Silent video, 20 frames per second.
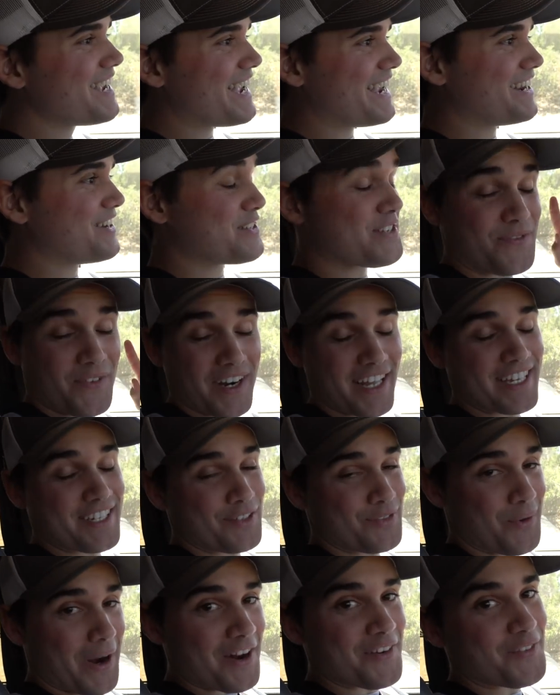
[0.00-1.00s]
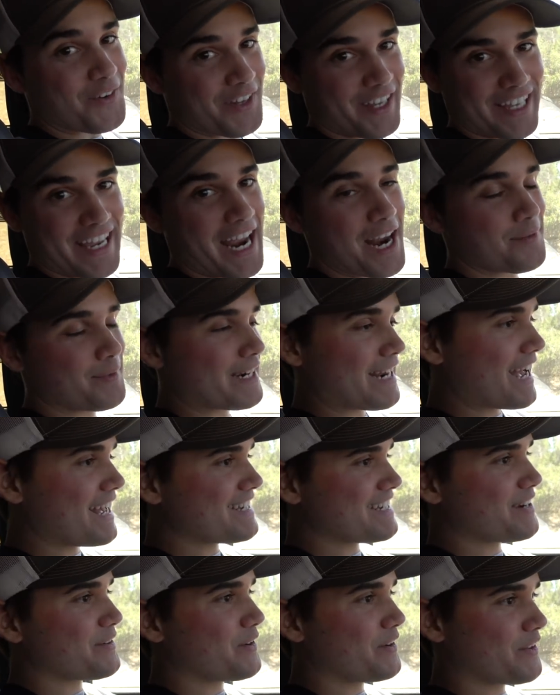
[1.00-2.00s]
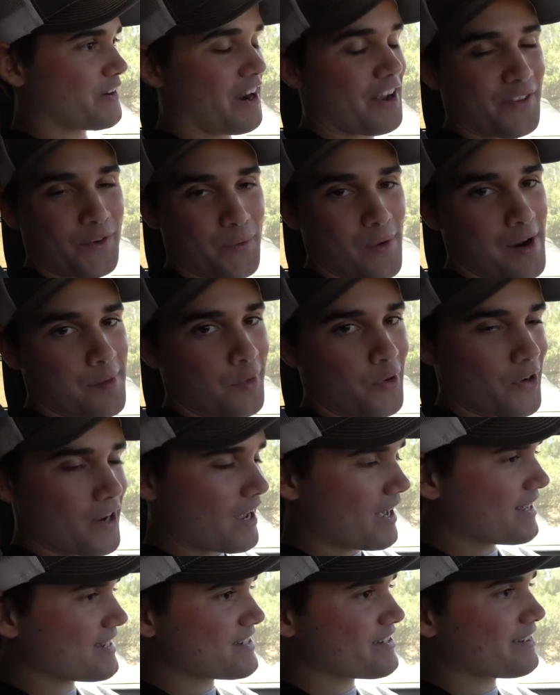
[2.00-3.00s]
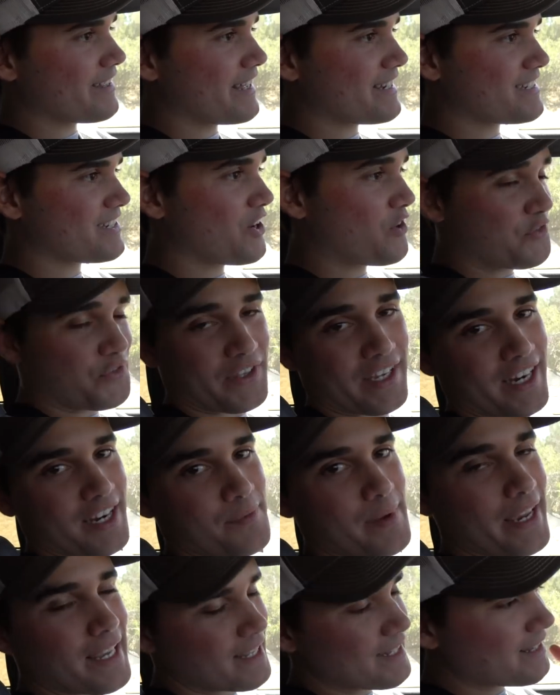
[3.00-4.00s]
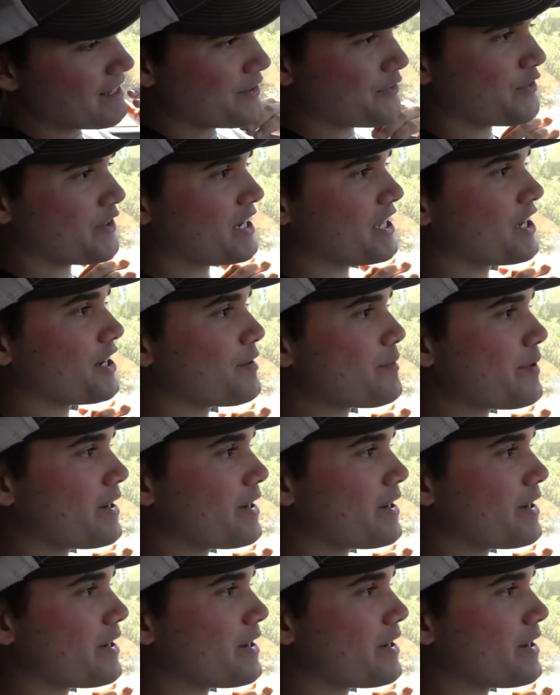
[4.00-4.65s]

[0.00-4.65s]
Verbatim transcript: and it was funny because it was right in front of the camera guys that were on the ground, the Red Bull guys, so that's hopefully gonna make it in the video.